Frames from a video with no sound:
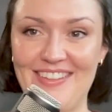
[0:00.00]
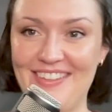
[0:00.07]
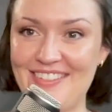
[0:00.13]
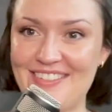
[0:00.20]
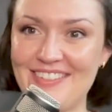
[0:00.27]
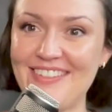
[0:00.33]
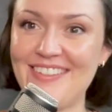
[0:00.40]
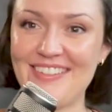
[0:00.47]

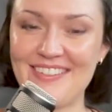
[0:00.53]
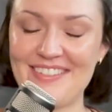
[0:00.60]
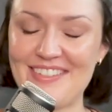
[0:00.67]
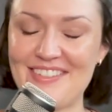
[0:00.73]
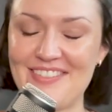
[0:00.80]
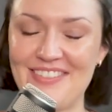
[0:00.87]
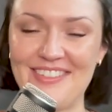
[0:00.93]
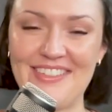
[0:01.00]
That's
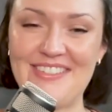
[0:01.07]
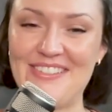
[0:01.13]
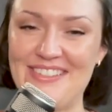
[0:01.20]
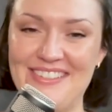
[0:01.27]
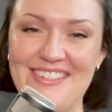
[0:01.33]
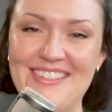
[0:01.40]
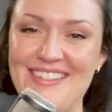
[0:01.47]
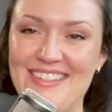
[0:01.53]
a really cool
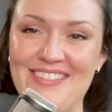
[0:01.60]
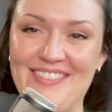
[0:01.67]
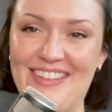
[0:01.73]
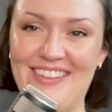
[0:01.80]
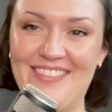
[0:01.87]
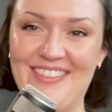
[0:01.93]
initiative. I love